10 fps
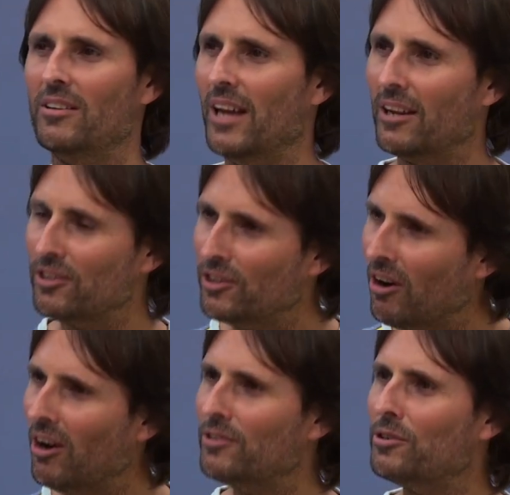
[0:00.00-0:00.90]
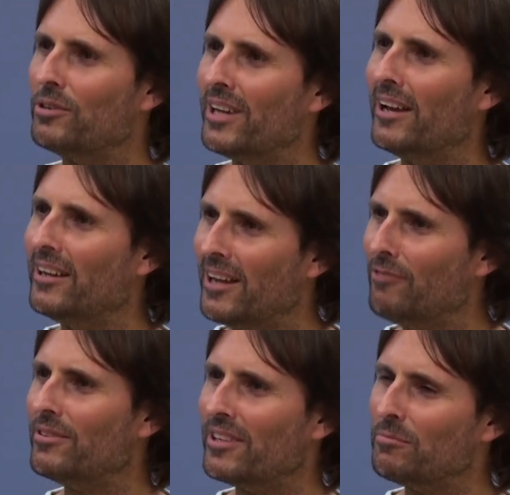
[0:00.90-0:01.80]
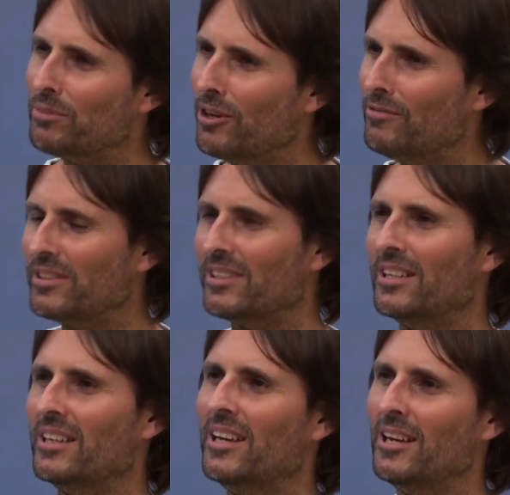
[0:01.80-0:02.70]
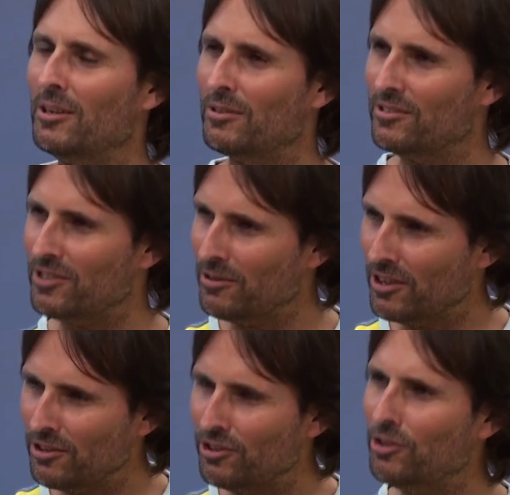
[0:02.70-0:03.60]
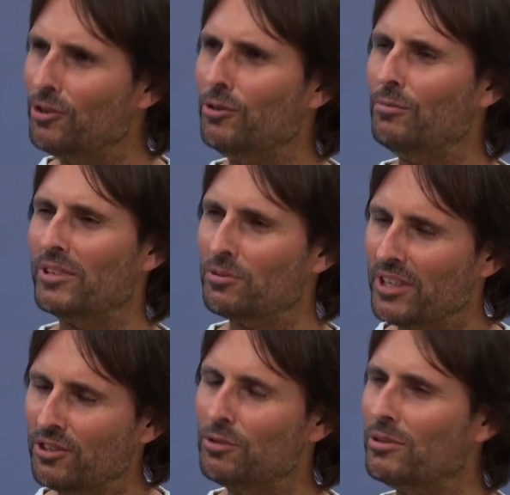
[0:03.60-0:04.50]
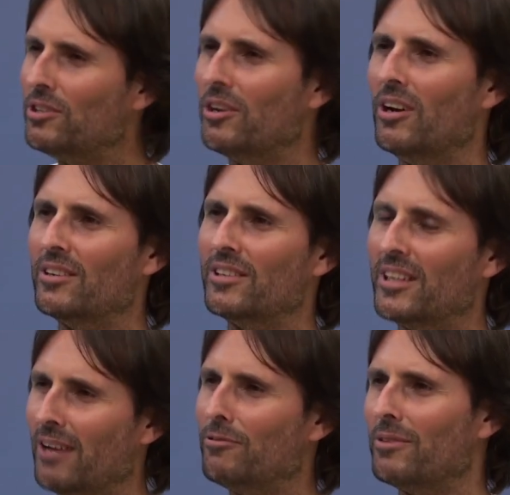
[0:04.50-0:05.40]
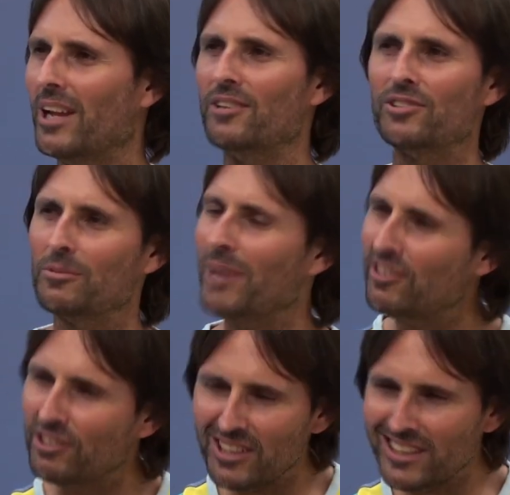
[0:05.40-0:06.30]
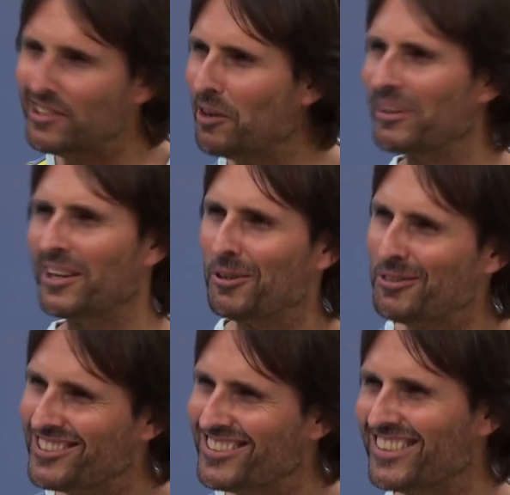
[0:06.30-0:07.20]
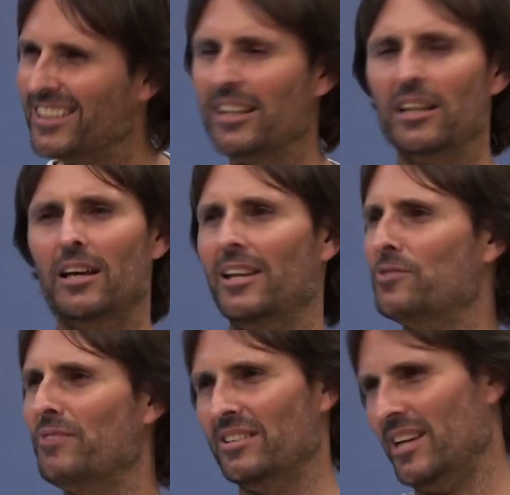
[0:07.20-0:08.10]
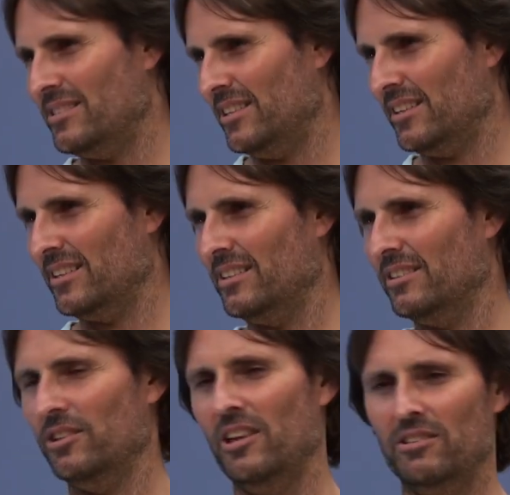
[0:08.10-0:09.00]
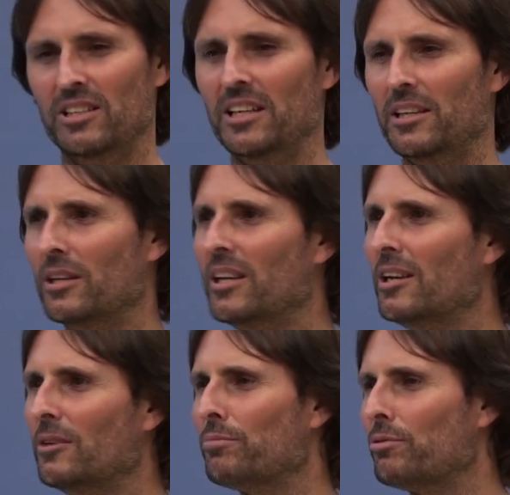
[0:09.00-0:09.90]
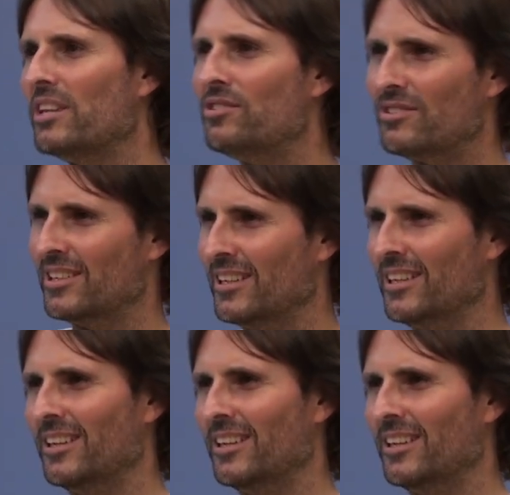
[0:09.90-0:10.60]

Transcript: that God created everything perfectly so that you, between you and God, can have a relationship and you need no one else. Yeah. And that's fantastic. Yeah. You don't need a priest,